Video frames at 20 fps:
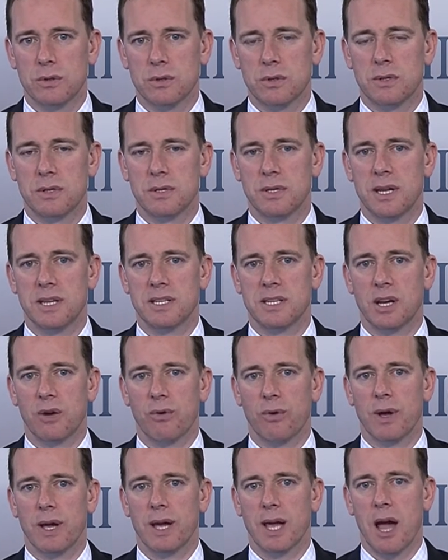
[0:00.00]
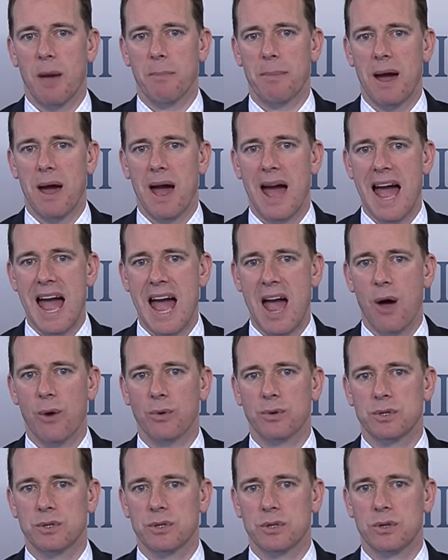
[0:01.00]
disagreeing about how
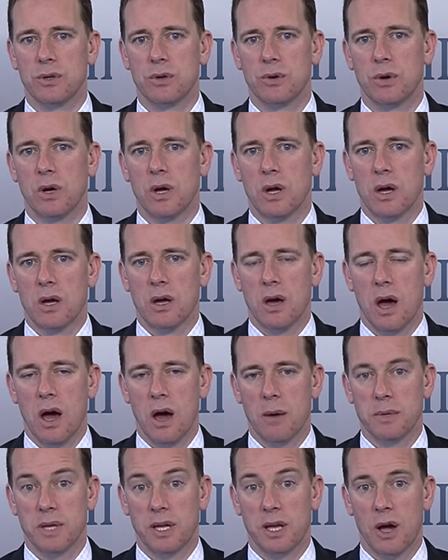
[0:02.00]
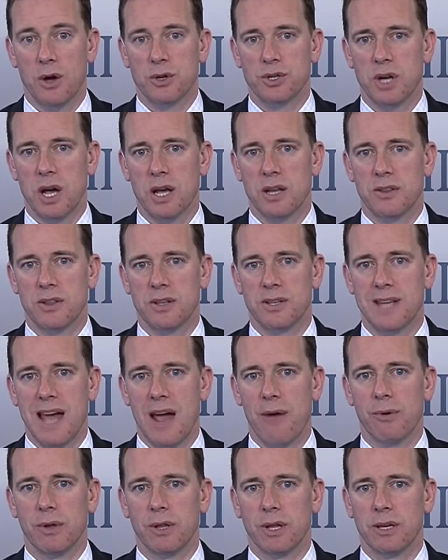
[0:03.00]
to um, negotiate the debt
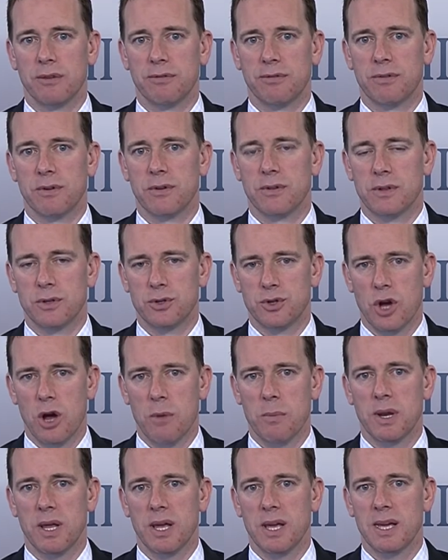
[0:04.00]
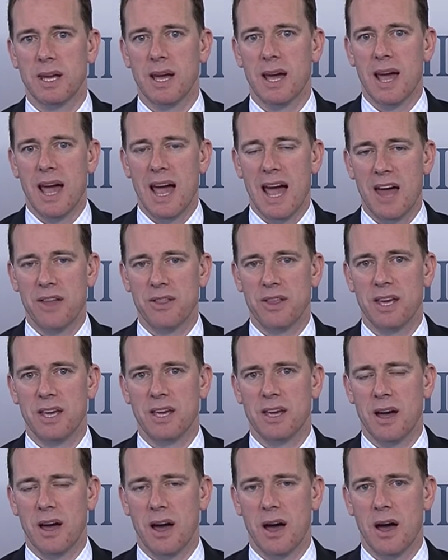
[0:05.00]
relief. Germany and the
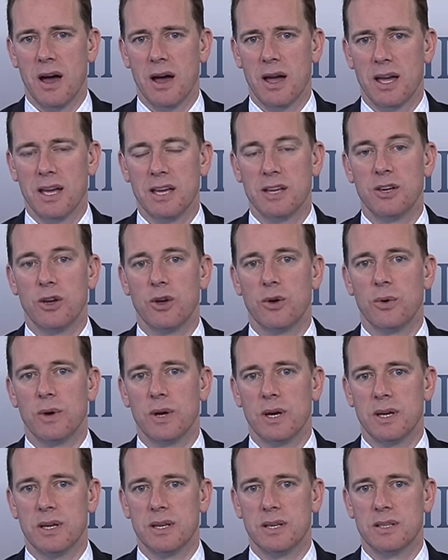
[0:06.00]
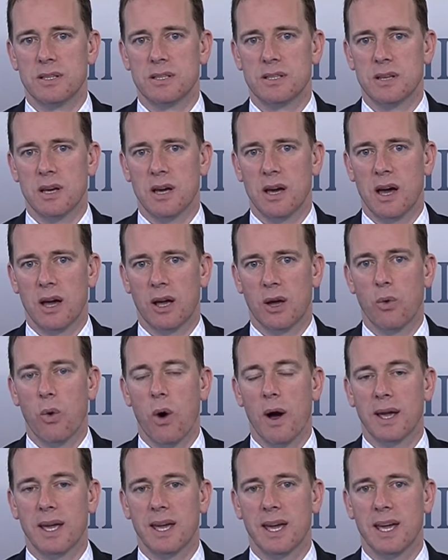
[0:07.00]
uh, EU is uh,
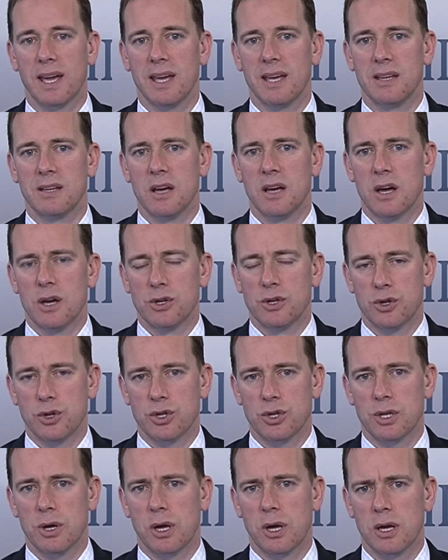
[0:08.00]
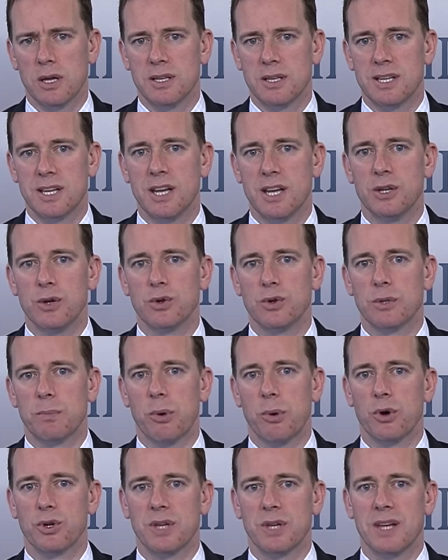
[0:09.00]
quite keen just to continue to
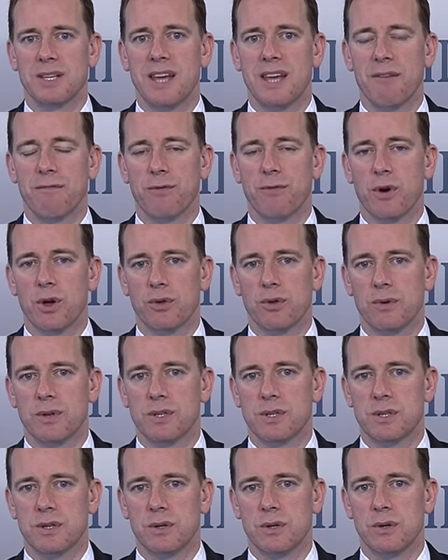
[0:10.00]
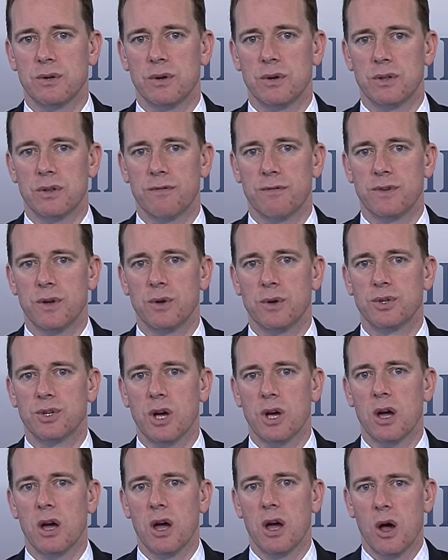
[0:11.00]
push that debt further into the future,
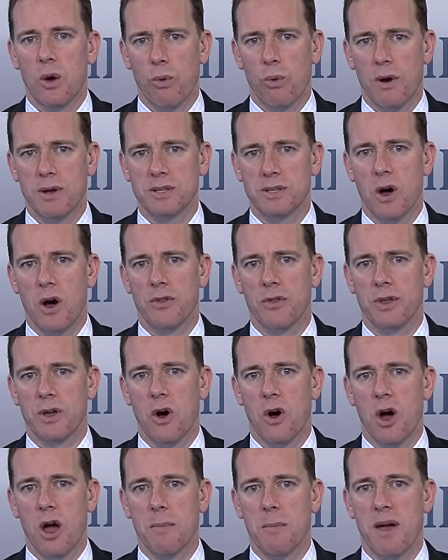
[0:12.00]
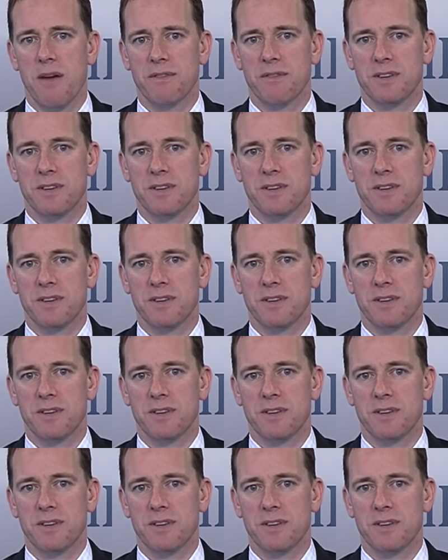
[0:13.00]
whereas the IMF has